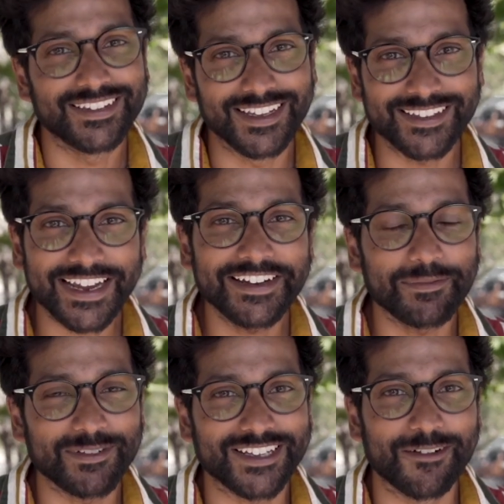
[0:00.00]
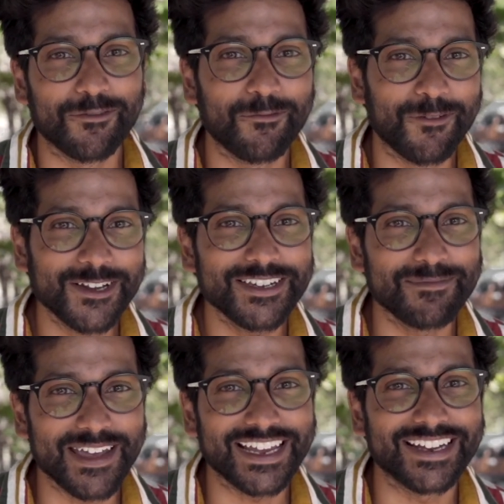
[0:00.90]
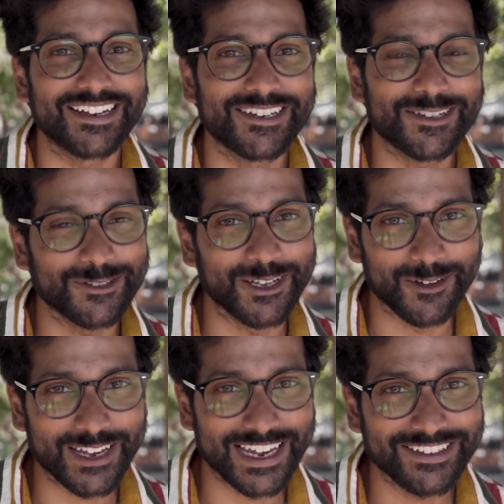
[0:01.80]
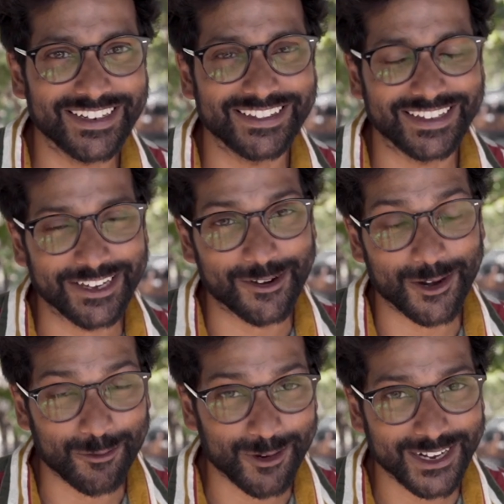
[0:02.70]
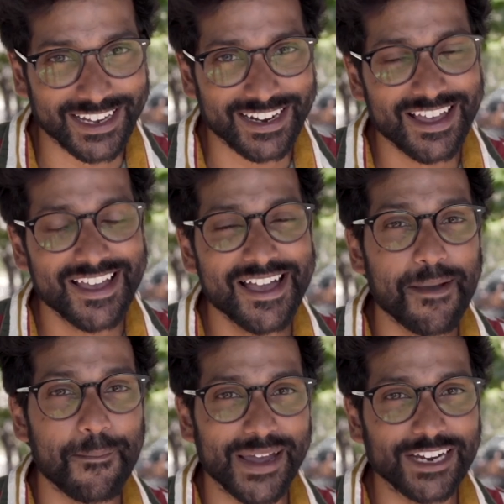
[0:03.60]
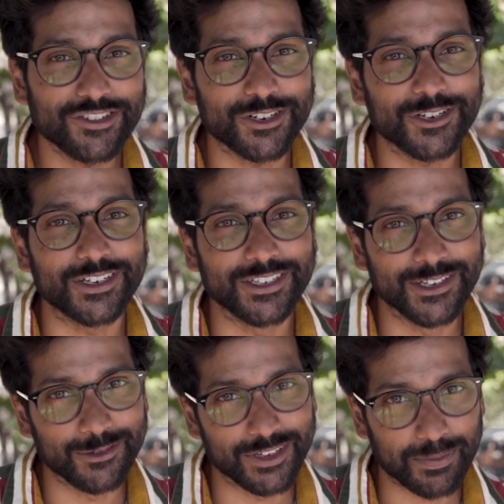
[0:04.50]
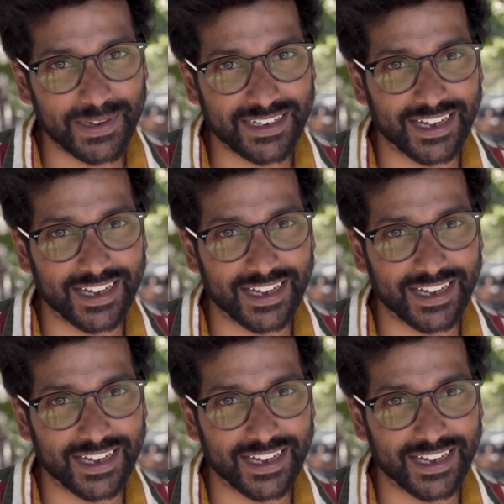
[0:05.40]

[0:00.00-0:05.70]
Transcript: The second tip is that once you make it to the location that you're going to work in, make sure you do a speed